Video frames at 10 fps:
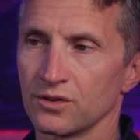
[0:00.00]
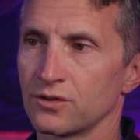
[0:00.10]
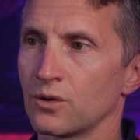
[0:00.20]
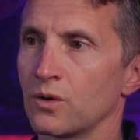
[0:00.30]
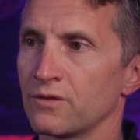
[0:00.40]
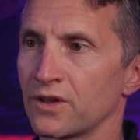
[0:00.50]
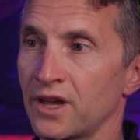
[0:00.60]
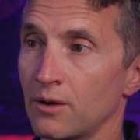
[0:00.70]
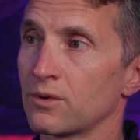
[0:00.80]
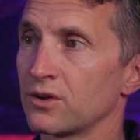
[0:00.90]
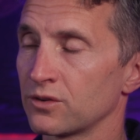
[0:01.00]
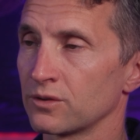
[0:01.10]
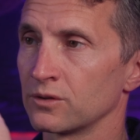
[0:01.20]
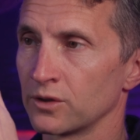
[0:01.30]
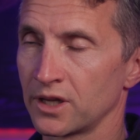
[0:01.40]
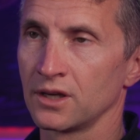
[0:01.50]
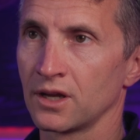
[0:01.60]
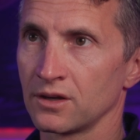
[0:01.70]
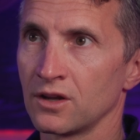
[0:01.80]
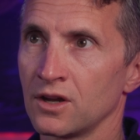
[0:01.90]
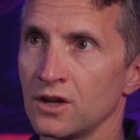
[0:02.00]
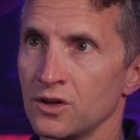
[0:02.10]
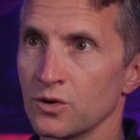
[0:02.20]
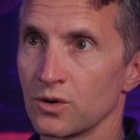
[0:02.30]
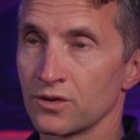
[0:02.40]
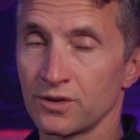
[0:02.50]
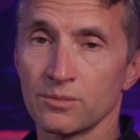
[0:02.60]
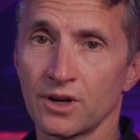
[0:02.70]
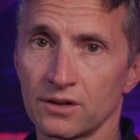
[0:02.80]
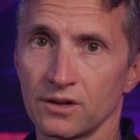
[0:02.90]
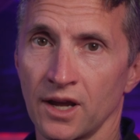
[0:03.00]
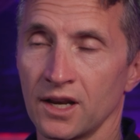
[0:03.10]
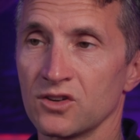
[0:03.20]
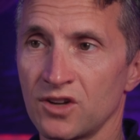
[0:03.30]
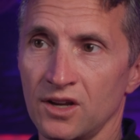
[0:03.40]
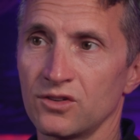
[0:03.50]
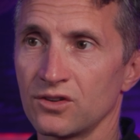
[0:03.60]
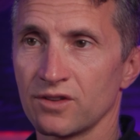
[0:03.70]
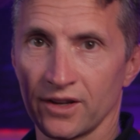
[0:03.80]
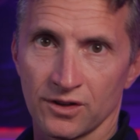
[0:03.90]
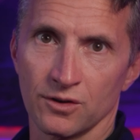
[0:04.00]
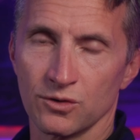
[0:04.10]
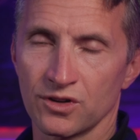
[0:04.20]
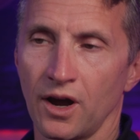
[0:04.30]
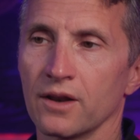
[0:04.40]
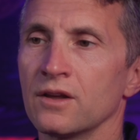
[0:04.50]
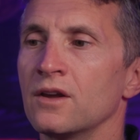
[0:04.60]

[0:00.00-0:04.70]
So if the camera is looking at your subject and it changes, that's a new shot.